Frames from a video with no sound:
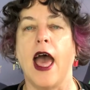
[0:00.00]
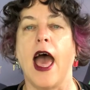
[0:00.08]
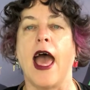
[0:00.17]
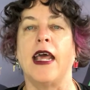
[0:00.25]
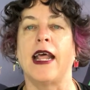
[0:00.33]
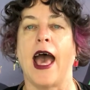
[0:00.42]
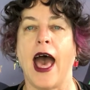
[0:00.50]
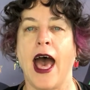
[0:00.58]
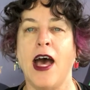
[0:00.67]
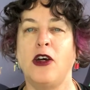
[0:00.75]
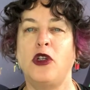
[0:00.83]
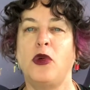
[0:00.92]
and
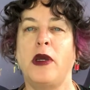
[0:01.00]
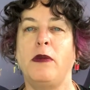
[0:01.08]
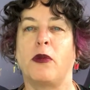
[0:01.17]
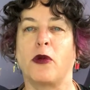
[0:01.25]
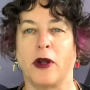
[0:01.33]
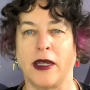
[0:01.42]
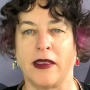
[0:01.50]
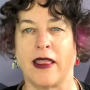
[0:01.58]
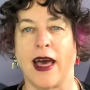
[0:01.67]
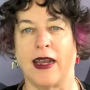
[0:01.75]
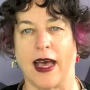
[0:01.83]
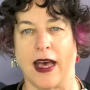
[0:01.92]
how do we bring
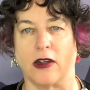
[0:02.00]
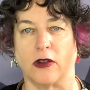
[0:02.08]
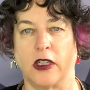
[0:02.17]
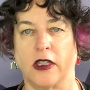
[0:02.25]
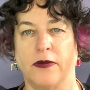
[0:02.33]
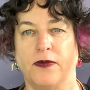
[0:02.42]
that out?